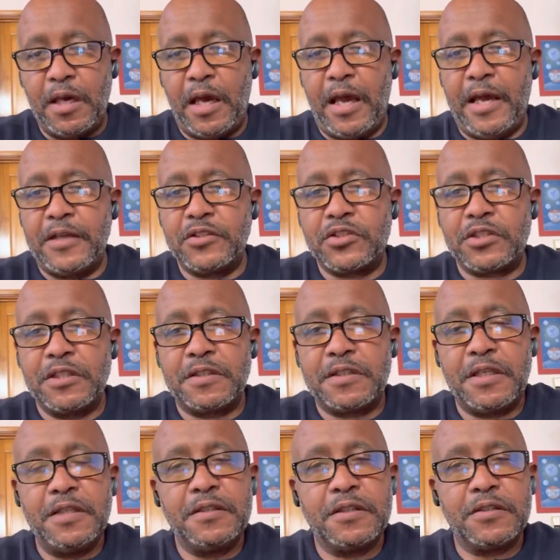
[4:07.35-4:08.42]
And she
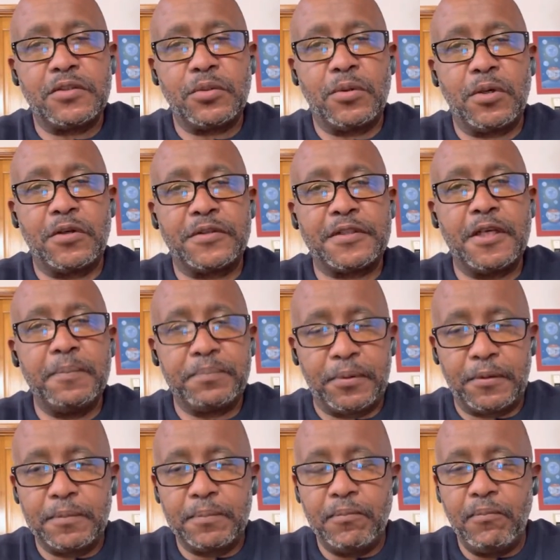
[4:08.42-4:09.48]
tended to her
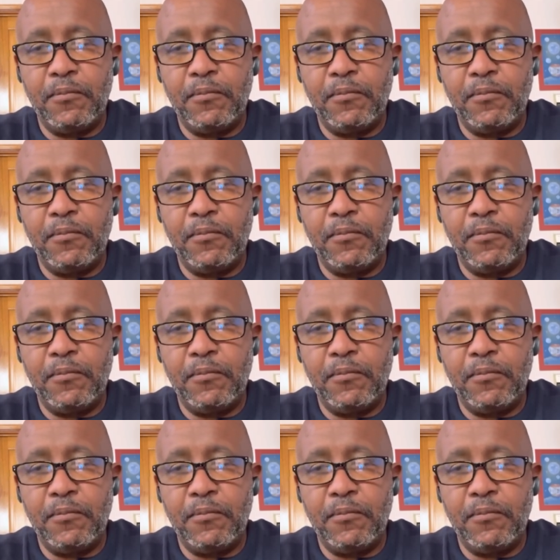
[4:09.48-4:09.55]
temple.